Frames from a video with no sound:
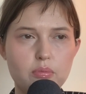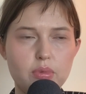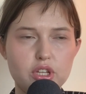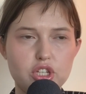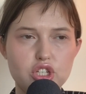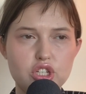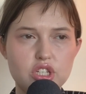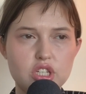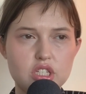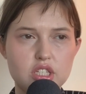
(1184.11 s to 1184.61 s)
but
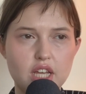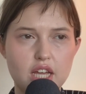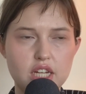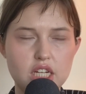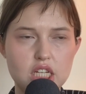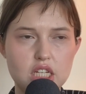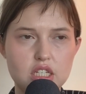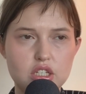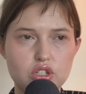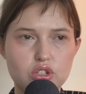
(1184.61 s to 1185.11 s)
she
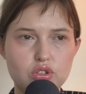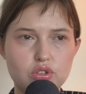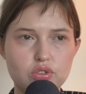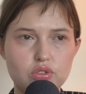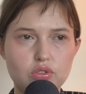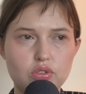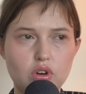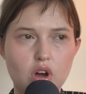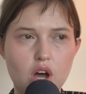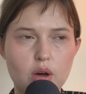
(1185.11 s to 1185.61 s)
decided
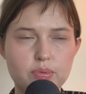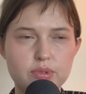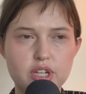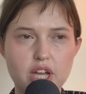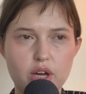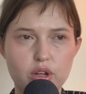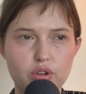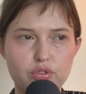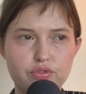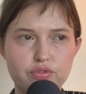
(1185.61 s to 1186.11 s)
to opt
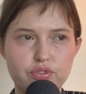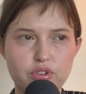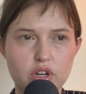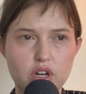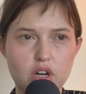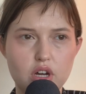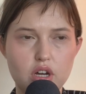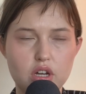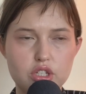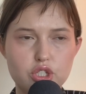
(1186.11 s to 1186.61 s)
out of
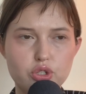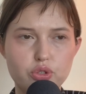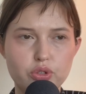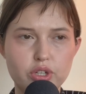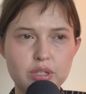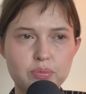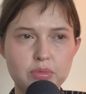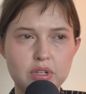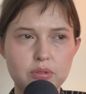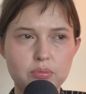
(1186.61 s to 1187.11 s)

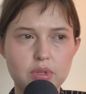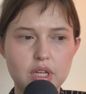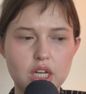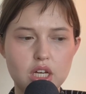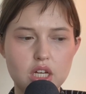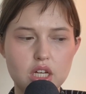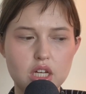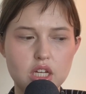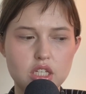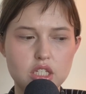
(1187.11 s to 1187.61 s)
treatment
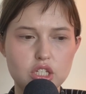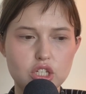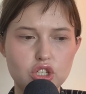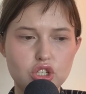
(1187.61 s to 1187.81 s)
because